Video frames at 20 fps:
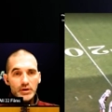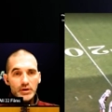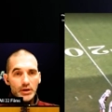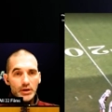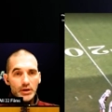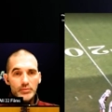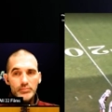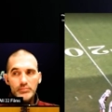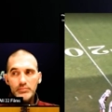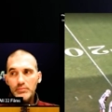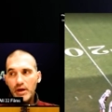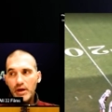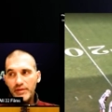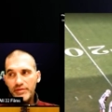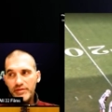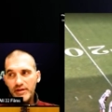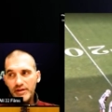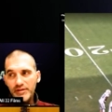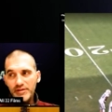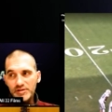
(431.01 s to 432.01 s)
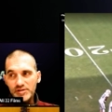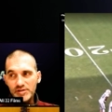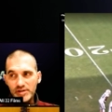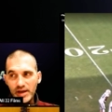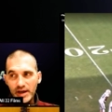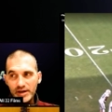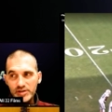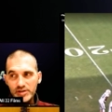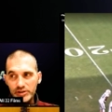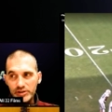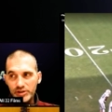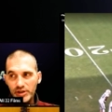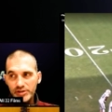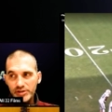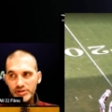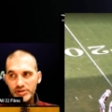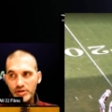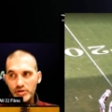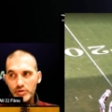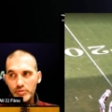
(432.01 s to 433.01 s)
I think this is actually
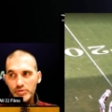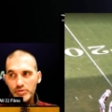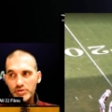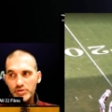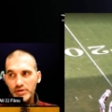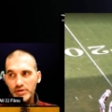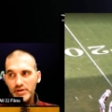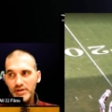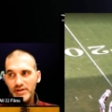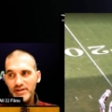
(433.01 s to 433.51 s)
Justin Houston.